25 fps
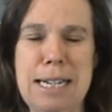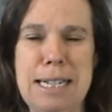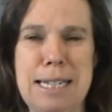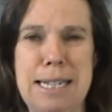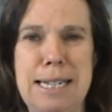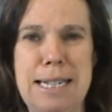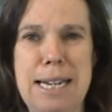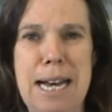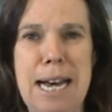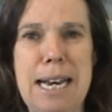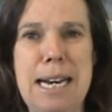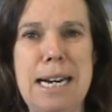It
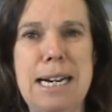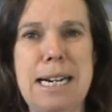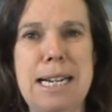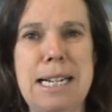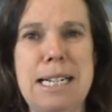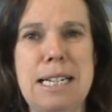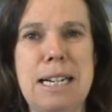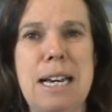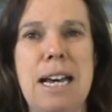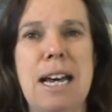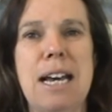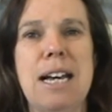started
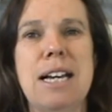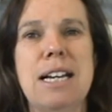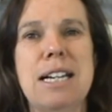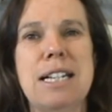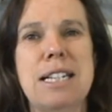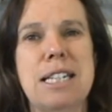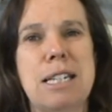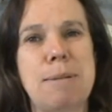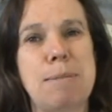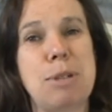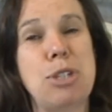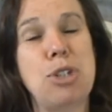as
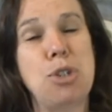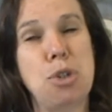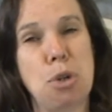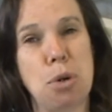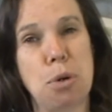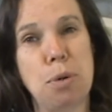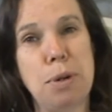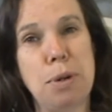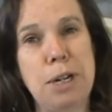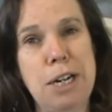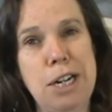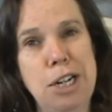some
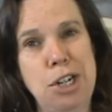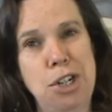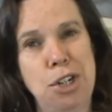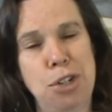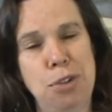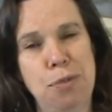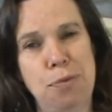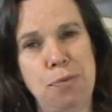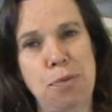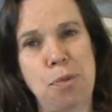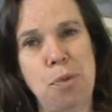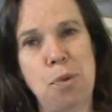
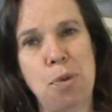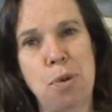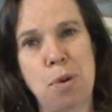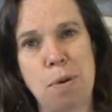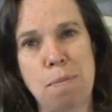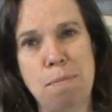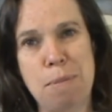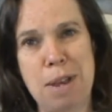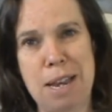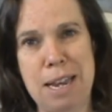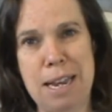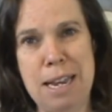storage
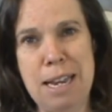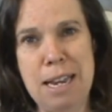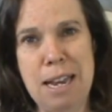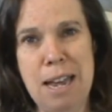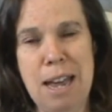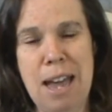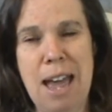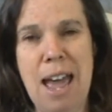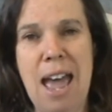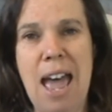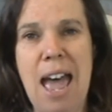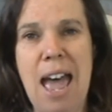for
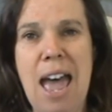me